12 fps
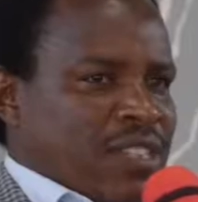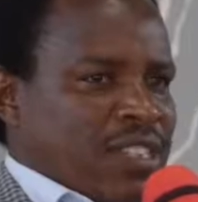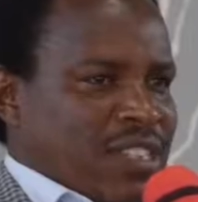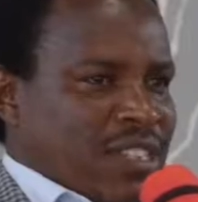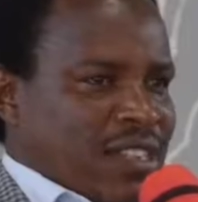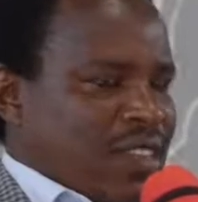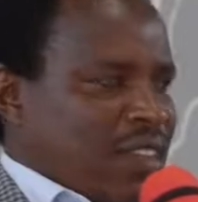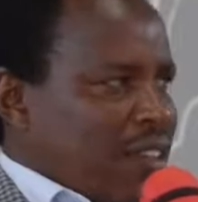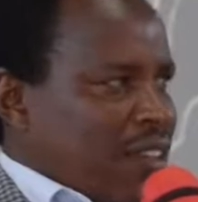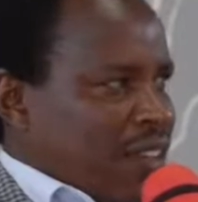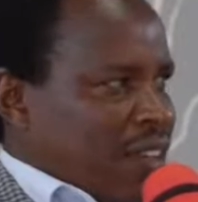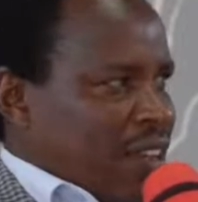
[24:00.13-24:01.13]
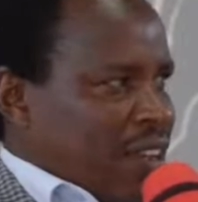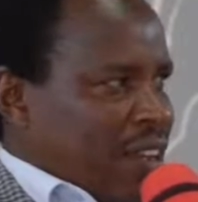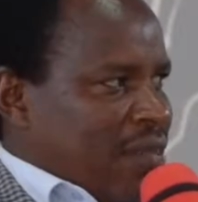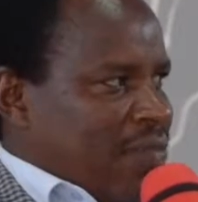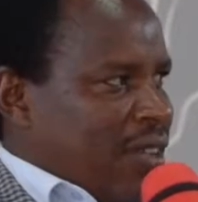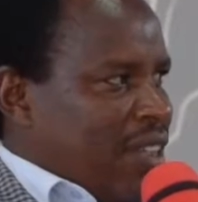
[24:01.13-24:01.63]
us.
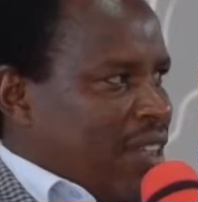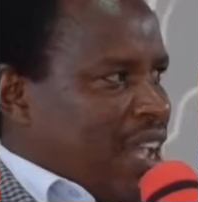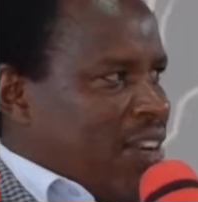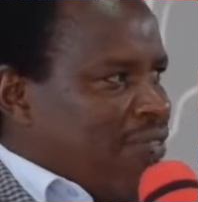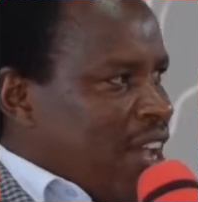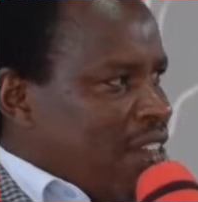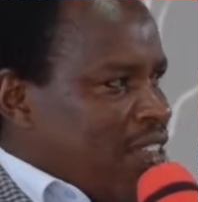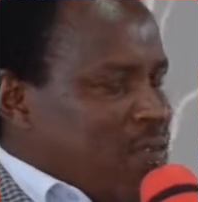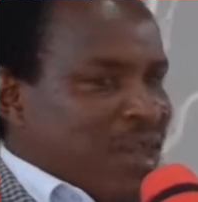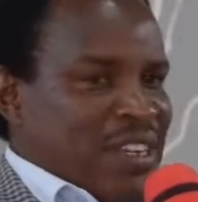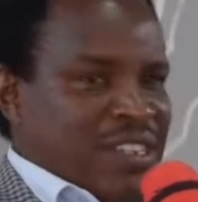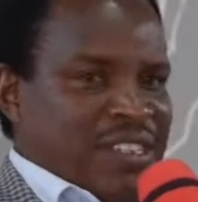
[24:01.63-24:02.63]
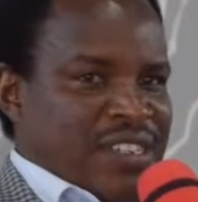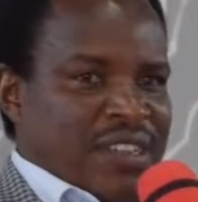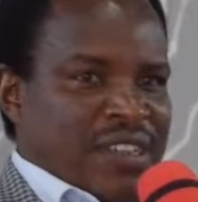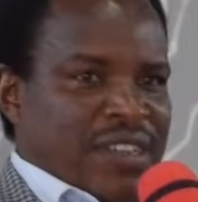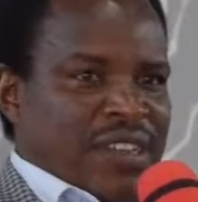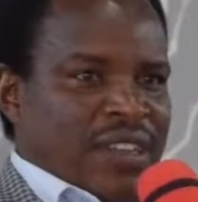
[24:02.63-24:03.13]
Yeah, the advancement
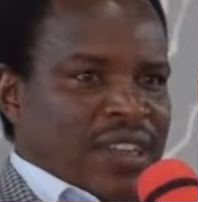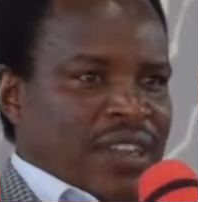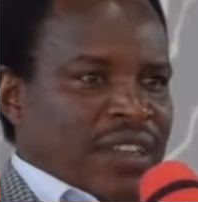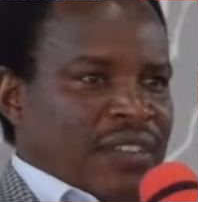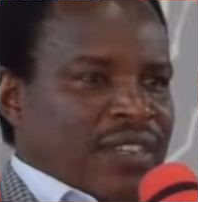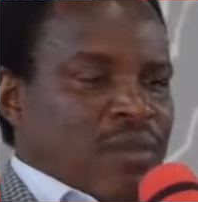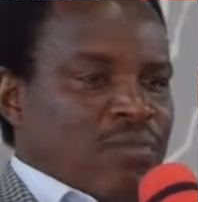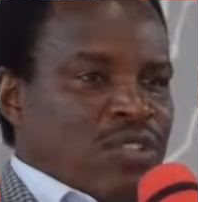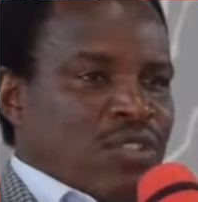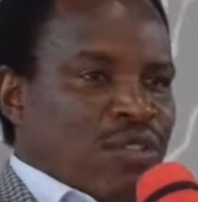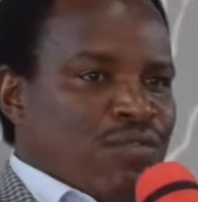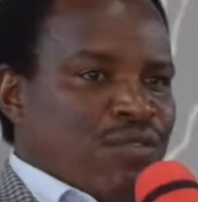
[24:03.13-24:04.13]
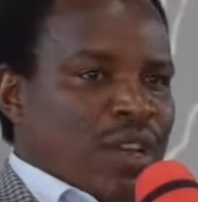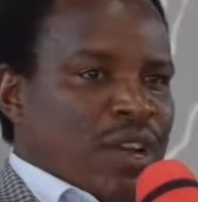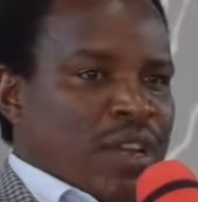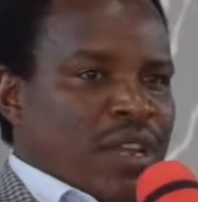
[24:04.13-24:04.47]
in terms of